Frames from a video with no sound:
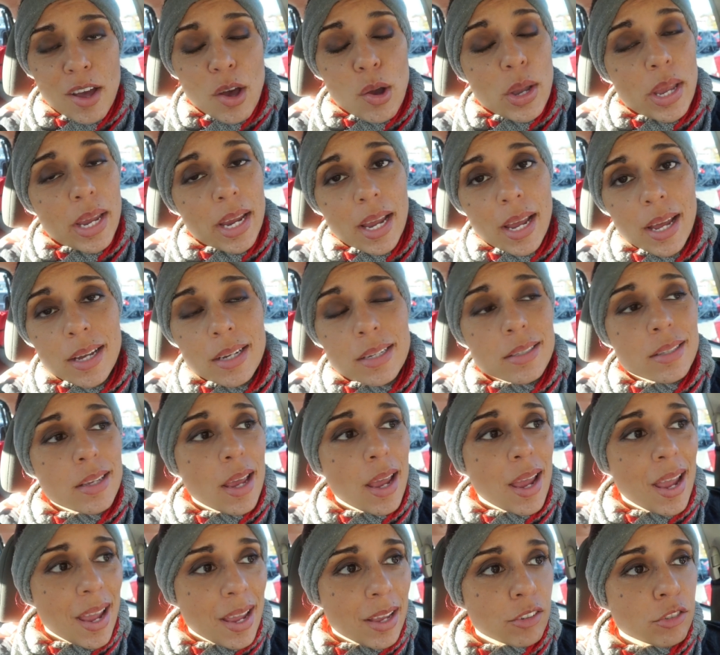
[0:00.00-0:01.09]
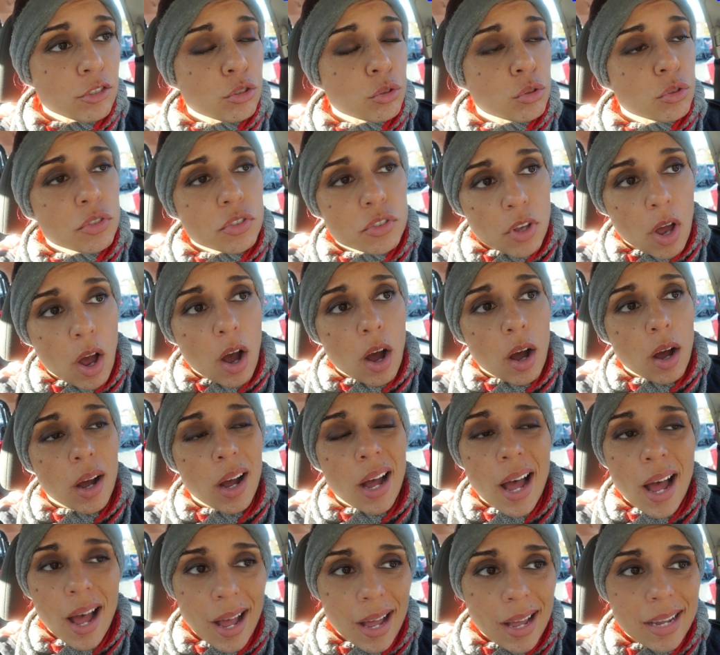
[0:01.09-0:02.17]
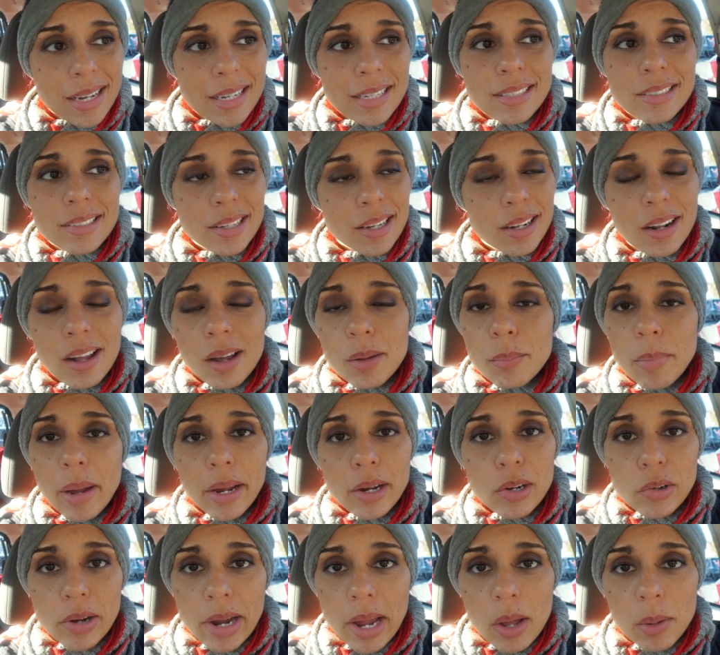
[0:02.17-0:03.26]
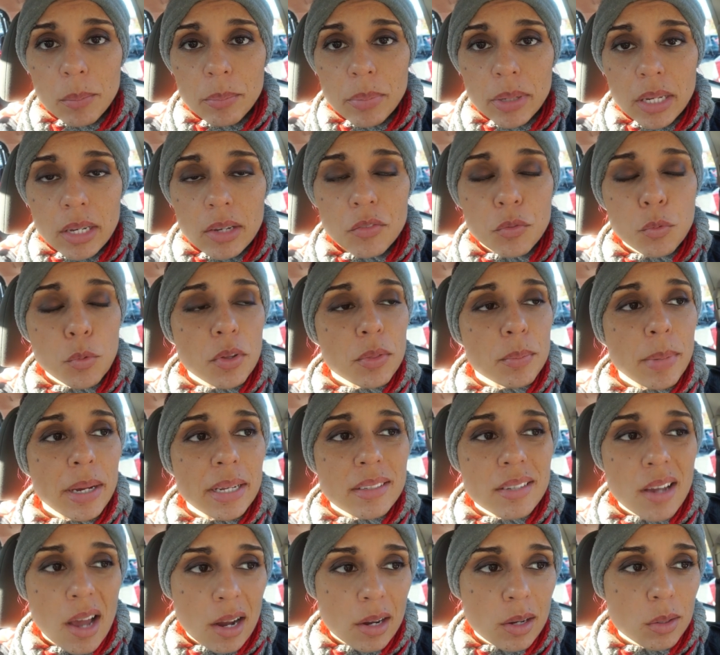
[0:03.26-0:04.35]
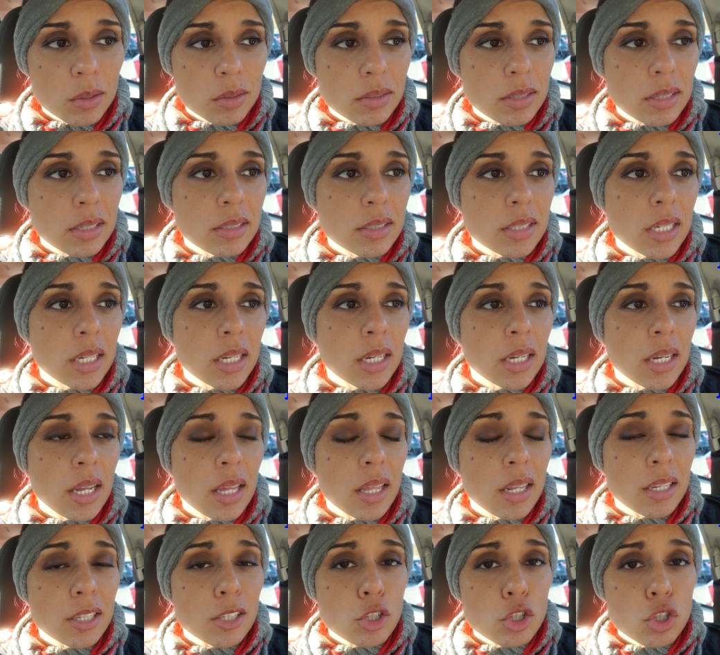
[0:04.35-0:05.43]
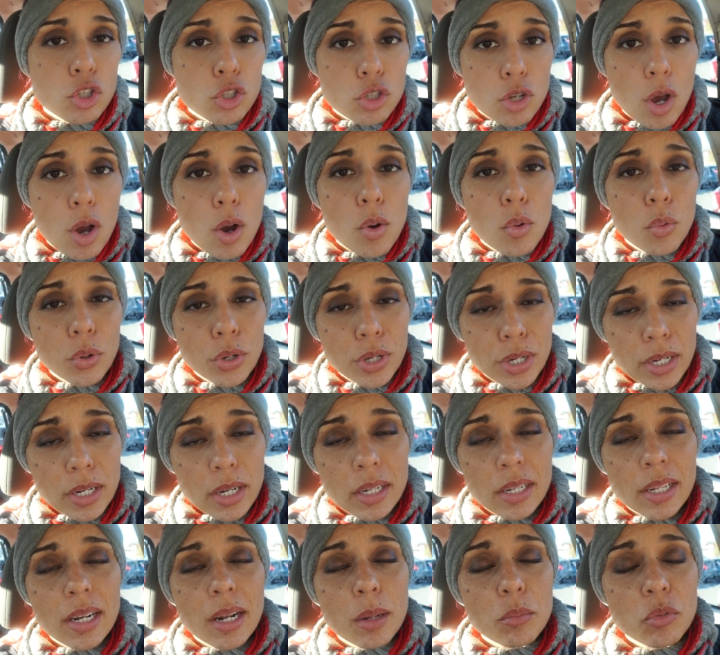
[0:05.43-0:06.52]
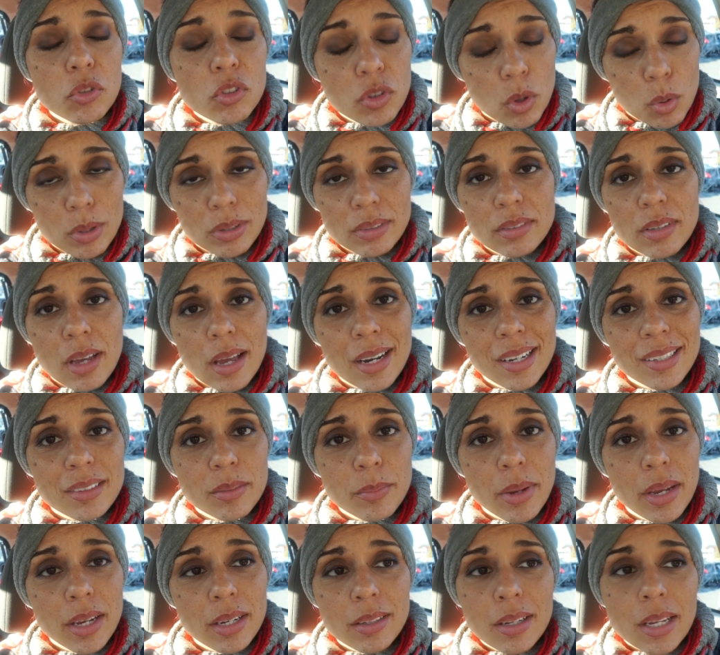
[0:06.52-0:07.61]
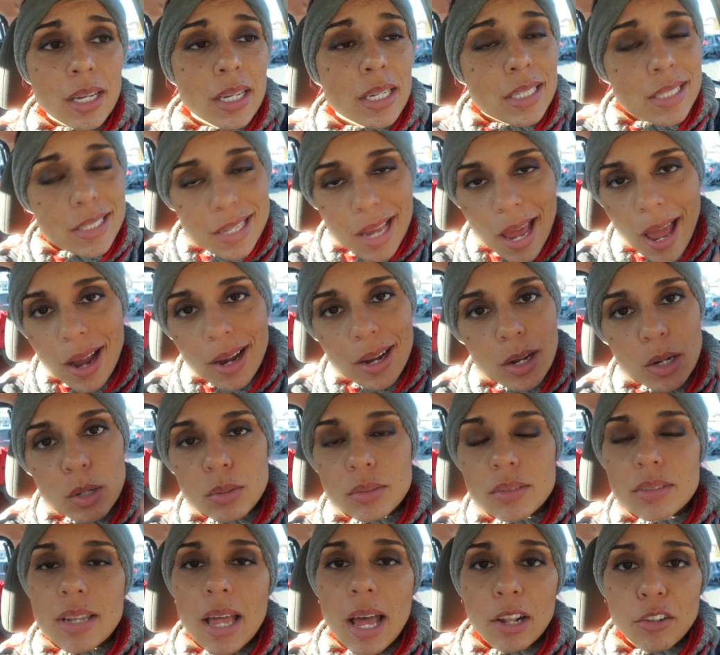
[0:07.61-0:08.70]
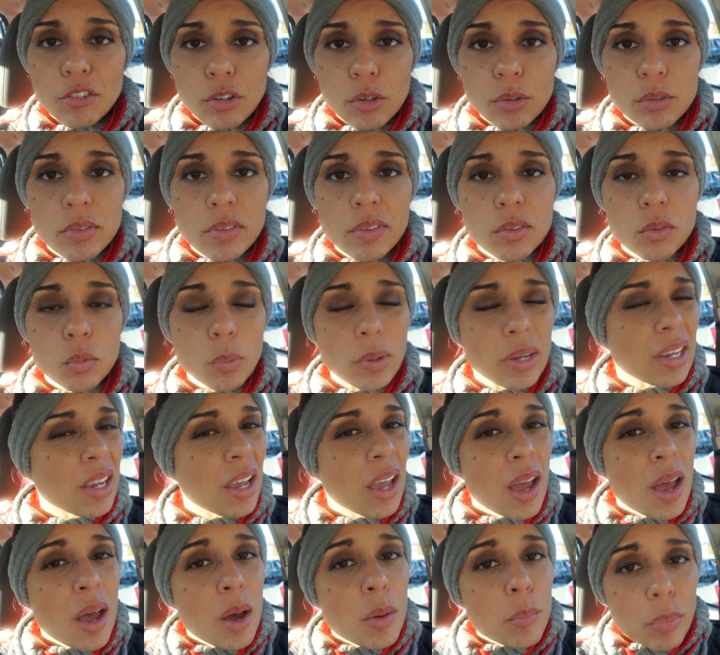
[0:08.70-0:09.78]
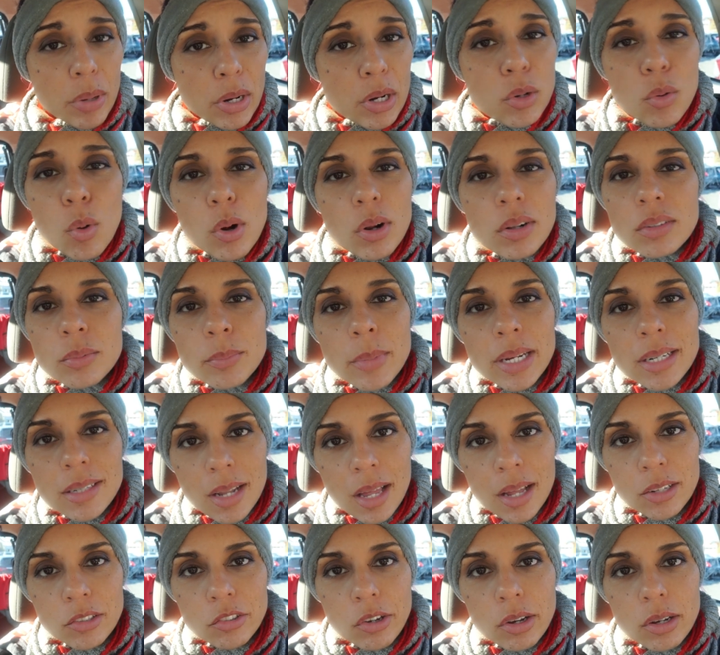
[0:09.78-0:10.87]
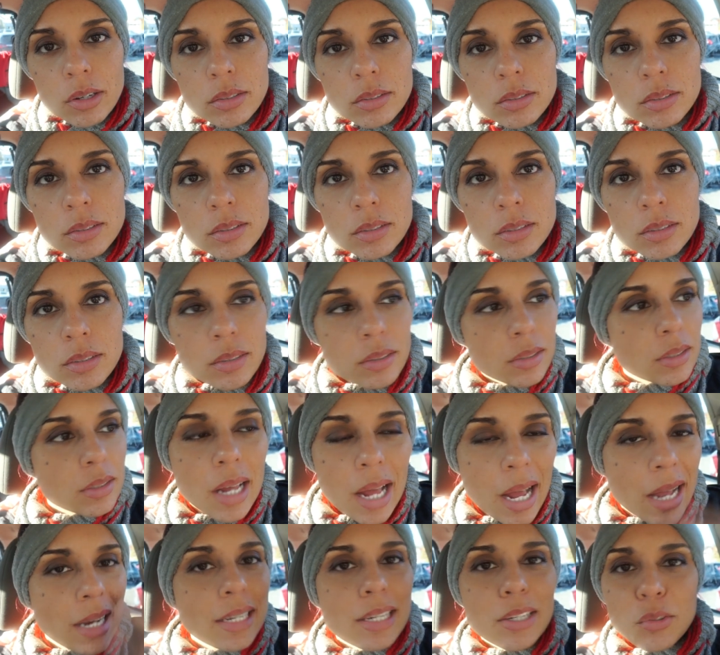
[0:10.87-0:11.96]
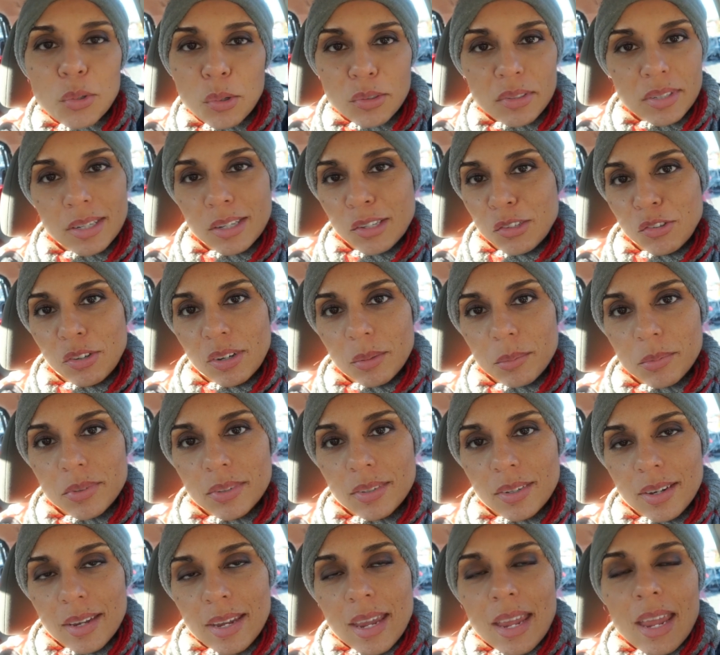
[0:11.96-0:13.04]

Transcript: Okay guys, as you saw, I did up my ground beef with my taco seasoning. It is so good and I'm so excited to make tacos, nachos this week. But in order to make nachos, I need tortilla chips.